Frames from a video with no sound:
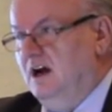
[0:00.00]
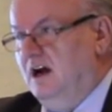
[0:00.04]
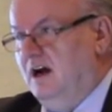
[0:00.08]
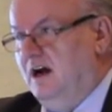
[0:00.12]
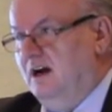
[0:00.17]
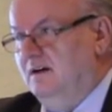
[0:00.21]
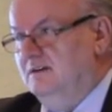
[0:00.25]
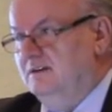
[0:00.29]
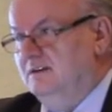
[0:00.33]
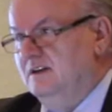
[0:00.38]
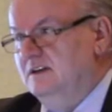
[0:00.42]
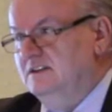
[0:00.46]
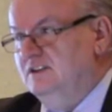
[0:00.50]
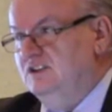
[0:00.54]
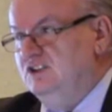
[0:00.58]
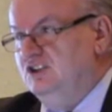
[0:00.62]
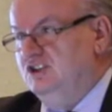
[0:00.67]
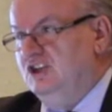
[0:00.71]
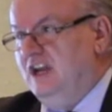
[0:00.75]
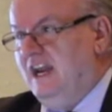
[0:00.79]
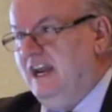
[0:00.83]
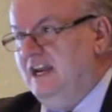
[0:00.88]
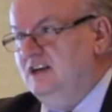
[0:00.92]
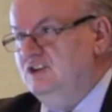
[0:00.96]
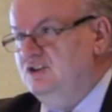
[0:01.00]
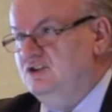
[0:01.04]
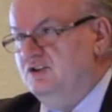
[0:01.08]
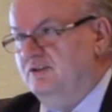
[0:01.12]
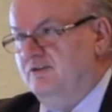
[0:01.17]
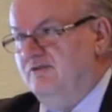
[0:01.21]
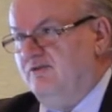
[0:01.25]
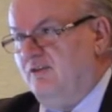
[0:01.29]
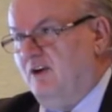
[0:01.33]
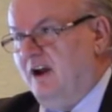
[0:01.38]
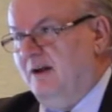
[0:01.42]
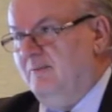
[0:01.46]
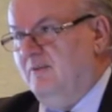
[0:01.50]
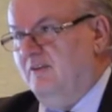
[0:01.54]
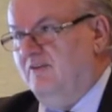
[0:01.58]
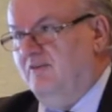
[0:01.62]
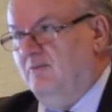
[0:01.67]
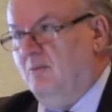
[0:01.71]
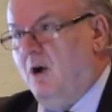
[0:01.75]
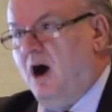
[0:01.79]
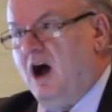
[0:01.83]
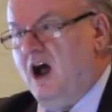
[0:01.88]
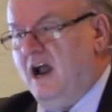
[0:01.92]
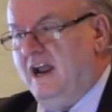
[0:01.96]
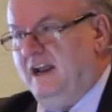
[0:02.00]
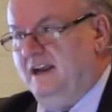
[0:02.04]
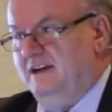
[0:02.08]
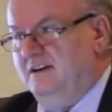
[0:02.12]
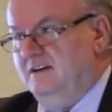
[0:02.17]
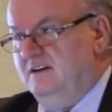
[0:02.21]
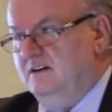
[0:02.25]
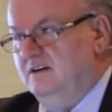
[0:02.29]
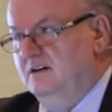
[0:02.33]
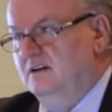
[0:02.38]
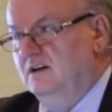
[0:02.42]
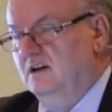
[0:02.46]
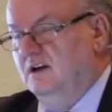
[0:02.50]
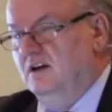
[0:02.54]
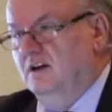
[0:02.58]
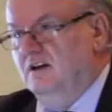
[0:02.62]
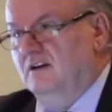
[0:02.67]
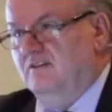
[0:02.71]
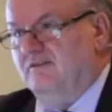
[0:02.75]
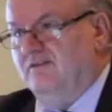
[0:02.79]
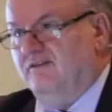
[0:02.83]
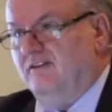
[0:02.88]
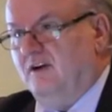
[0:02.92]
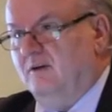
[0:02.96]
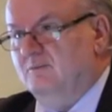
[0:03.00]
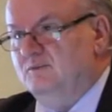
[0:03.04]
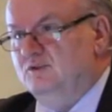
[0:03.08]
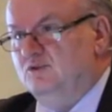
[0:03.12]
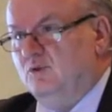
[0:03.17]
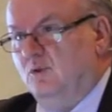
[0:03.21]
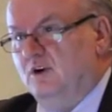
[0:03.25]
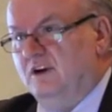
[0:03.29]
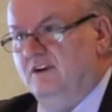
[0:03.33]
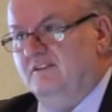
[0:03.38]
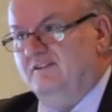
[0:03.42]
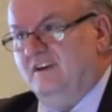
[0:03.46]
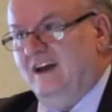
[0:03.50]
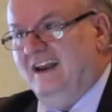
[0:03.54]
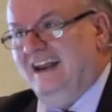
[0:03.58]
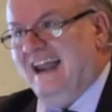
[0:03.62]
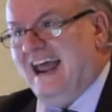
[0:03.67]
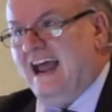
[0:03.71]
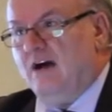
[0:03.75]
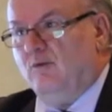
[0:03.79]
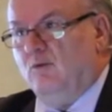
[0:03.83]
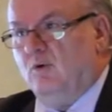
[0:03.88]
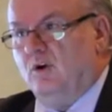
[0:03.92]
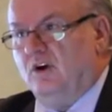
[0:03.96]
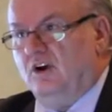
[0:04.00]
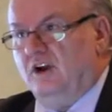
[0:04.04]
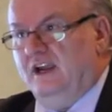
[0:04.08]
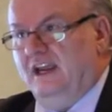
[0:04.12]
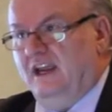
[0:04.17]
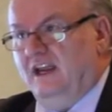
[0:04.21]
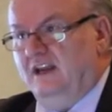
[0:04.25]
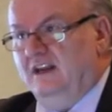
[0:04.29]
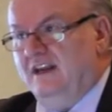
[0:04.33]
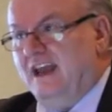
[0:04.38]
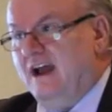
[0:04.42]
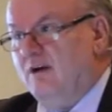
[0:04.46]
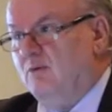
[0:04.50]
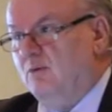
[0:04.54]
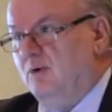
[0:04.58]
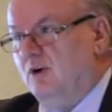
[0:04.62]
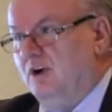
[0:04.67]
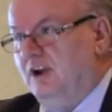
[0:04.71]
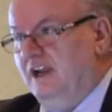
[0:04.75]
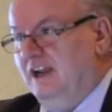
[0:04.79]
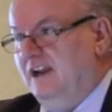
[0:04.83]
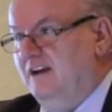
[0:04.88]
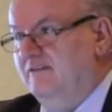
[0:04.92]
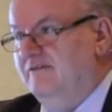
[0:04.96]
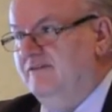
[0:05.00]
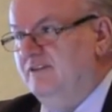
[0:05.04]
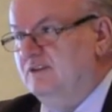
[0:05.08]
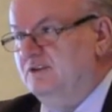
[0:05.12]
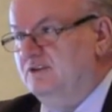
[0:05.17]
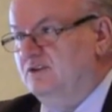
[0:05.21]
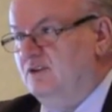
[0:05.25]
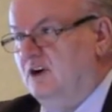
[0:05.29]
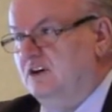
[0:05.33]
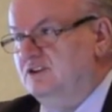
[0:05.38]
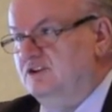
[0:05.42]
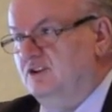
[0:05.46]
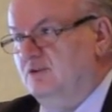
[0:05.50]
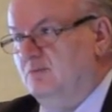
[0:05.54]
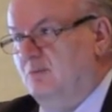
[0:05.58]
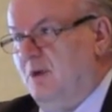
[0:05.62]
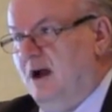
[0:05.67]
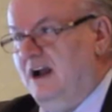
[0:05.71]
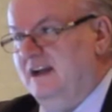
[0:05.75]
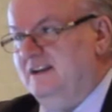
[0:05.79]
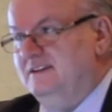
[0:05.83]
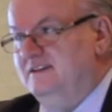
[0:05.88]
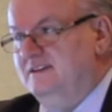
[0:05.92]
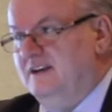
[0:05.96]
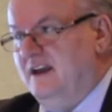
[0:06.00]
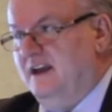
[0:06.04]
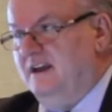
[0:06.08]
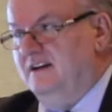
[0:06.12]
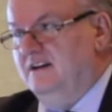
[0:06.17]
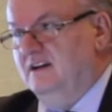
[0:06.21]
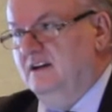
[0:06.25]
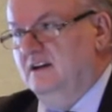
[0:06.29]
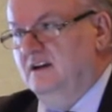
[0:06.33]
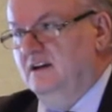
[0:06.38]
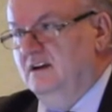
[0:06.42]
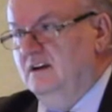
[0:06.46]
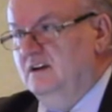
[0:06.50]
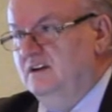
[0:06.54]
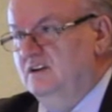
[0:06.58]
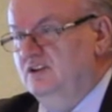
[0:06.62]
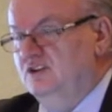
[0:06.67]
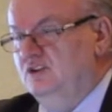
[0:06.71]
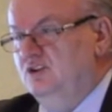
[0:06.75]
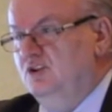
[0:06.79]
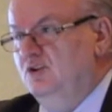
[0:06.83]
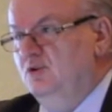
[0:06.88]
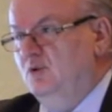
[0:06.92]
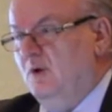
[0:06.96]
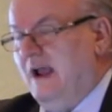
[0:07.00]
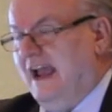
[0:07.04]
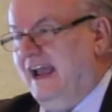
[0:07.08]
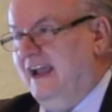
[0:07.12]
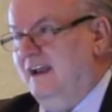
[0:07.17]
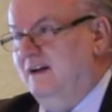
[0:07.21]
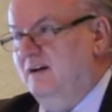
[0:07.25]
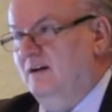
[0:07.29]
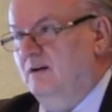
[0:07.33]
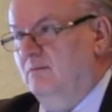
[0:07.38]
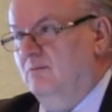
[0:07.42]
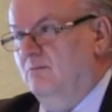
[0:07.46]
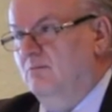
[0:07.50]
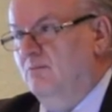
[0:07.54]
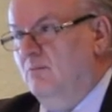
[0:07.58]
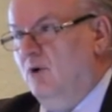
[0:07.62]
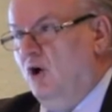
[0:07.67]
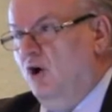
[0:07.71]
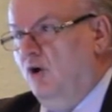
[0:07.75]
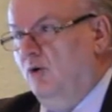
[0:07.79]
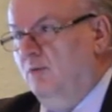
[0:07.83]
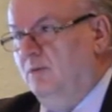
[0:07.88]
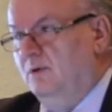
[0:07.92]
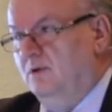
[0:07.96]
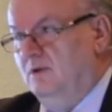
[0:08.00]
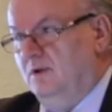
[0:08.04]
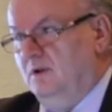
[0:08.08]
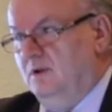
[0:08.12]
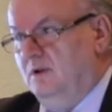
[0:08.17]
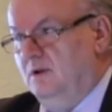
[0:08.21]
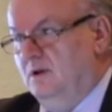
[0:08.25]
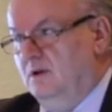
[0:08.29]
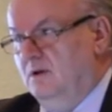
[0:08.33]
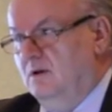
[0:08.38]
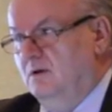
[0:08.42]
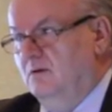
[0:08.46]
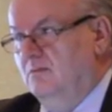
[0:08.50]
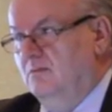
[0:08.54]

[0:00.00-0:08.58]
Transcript: to change your frame of mind from sort of a networking infrastructure mindset to a mobile